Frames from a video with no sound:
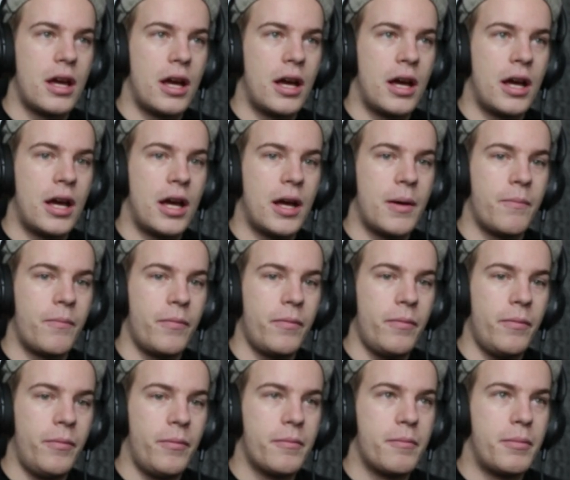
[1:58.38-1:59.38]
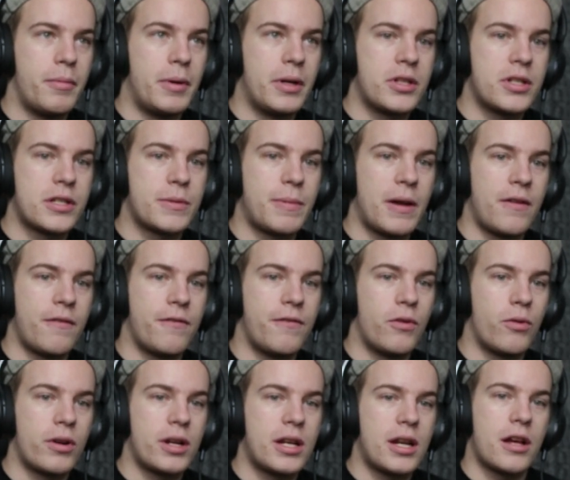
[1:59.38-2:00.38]
Um, budget spent
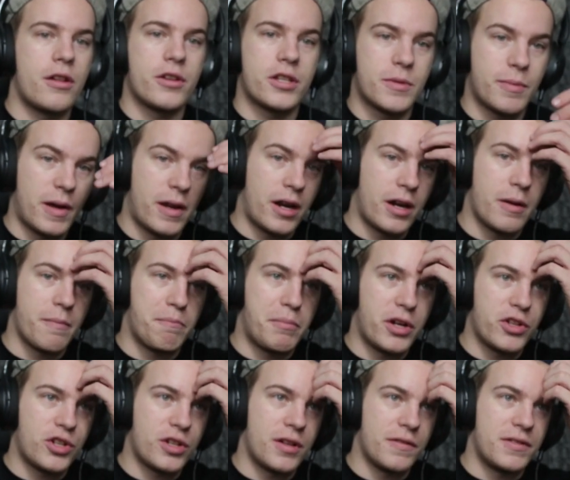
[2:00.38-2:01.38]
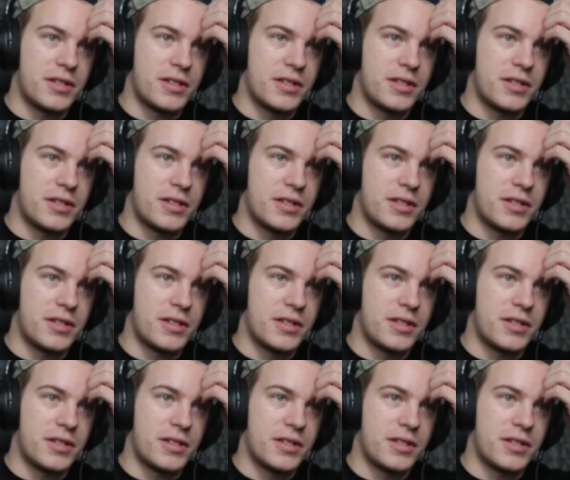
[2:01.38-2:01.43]
forty dollars spent on a budget of